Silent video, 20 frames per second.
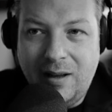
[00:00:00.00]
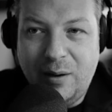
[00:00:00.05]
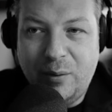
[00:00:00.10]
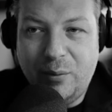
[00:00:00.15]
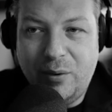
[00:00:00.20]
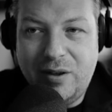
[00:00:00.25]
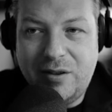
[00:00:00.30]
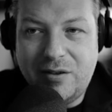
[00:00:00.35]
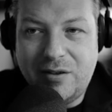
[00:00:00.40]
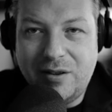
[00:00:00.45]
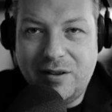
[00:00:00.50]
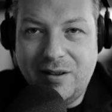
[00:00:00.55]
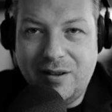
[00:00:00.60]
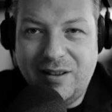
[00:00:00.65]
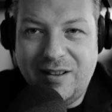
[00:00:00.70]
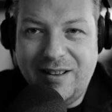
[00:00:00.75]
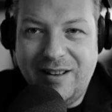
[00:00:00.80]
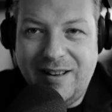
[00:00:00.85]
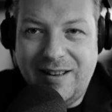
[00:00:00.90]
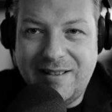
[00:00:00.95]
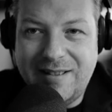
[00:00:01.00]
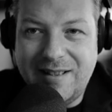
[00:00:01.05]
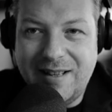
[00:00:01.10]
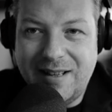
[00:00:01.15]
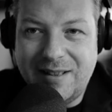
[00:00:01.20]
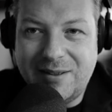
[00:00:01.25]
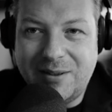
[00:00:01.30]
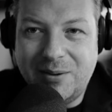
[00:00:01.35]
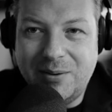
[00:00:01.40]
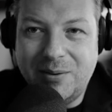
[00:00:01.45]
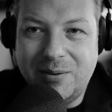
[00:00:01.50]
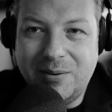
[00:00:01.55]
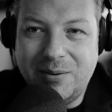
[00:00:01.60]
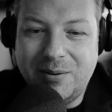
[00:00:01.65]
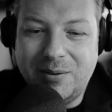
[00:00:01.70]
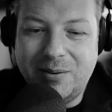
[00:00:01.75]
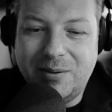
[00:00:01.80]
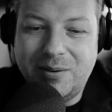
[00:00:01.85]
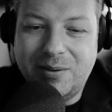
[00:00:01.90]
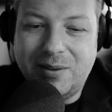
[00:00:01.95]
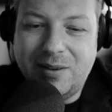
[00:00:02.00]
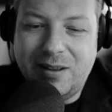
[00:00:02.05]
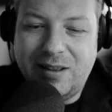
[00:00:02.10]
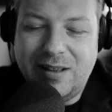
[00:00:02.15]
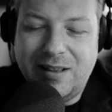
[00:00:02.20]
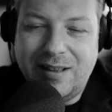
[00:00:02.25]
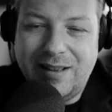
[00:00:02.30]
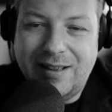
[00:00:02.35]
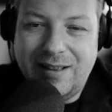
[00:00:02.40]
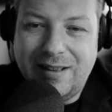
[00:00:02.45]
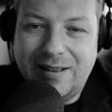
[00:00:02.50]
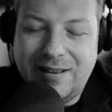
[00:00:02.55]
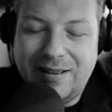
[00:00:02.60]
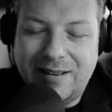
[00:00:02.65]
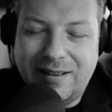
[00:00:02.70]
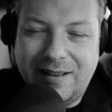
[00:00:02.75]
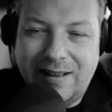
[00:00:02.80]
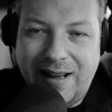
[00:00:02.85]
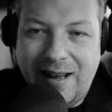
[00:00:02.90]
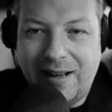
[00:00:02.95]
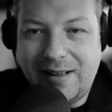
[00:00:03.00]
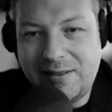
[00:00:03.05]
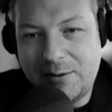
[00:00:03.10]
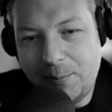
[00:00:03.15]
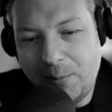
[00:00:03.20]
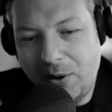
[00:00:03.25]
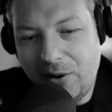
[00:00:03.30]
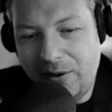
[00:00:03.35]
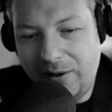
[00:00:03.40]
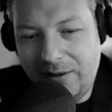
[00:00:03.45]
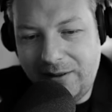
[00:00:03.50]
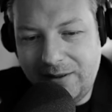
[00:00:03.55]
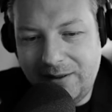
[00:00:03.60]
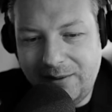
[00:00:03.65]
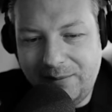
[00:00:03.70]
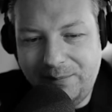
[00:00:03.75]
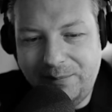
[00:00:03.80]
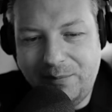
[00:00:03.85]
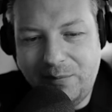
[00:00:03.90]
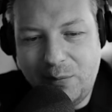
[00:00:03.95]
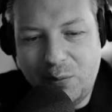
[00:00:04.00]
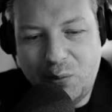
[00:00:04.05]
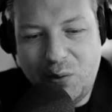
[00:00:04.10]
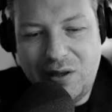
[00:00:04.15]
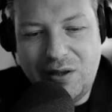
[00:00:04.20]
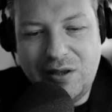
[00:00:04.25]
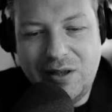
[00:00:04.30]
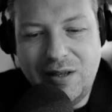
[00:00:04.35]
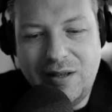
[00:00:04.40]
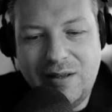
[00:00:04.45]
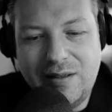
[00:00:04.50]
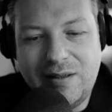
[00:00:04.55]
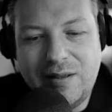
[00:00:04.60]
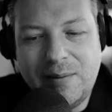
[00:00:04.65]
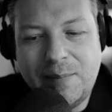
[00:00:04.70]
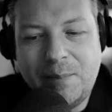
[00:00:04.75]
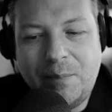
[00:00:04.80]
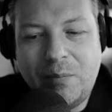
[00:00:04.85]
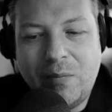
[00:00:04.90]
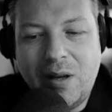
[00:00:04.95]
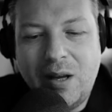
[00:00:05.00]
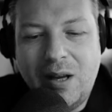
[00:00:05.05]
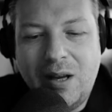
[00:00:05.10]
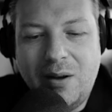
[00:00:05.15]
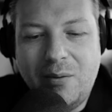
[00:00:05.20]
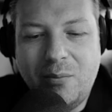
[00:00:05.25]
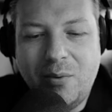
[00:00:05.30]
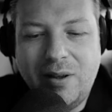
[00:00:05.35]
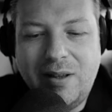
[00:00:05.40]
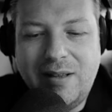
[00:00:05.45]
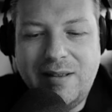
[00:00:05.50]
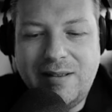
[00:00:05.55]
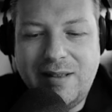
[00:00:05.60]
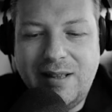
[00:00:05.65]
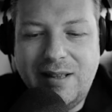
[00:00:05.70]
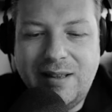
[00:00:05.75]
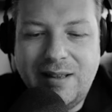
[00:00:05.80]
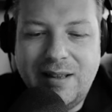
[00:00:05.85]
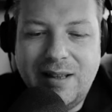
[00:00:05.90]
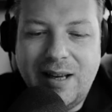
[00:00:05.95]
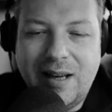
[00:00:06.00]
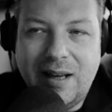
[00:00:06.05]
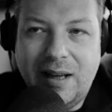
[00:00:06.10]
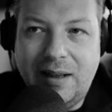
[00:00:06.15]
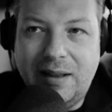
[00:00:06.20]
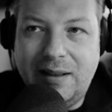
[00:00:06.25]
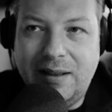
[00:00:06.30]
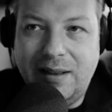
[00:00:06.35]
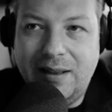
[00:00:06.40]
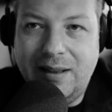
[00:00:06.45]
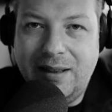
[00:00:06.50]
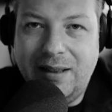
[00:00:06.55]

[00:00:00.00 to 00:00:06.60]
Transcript: Which leads us to the next point, which is, what is it that